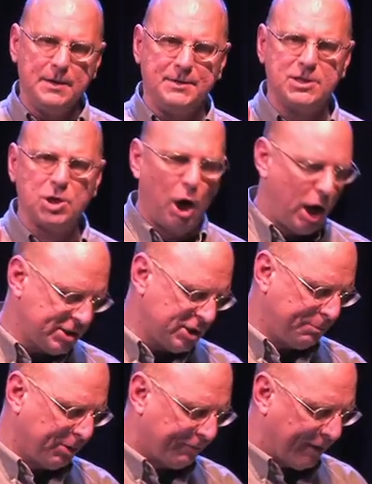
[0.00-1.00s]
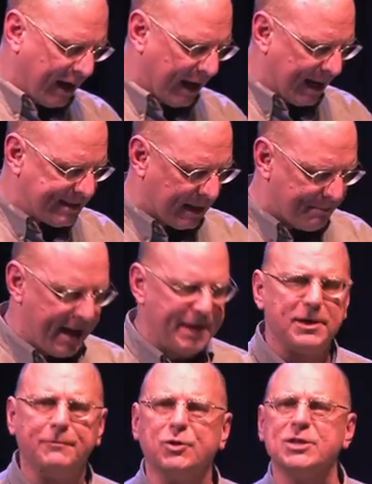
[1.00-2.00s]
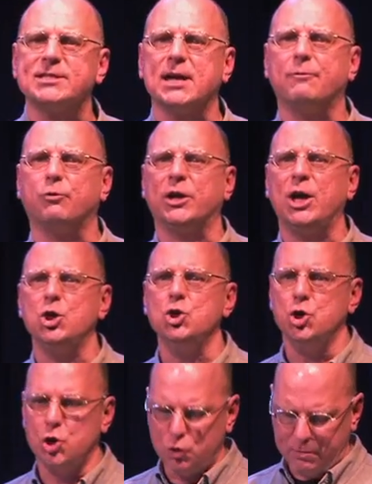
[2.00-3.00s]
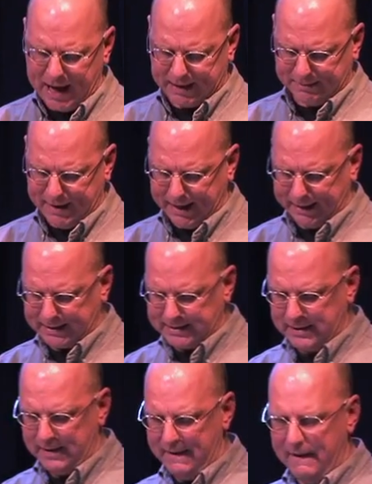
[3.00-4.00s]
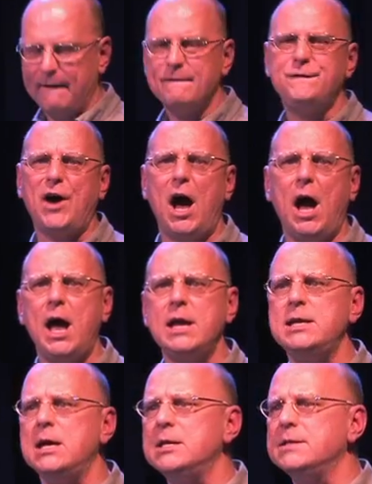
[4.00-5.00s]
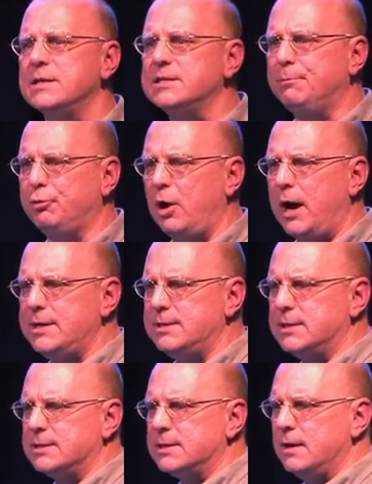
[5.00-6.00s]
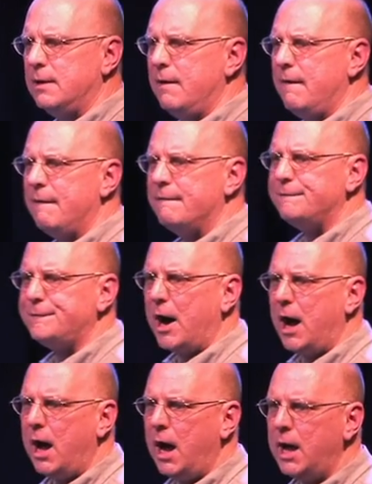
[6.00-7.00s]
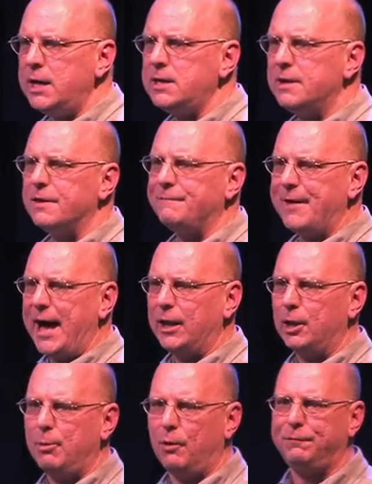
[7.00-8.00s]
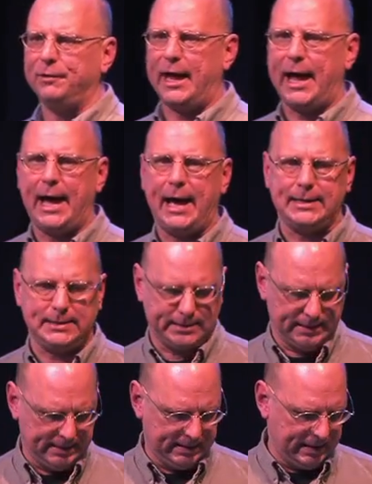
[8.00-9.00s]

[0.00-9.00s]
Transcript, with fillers: This also provides a method for discovering new mathematics. Find the surprises. Find the fallible flags.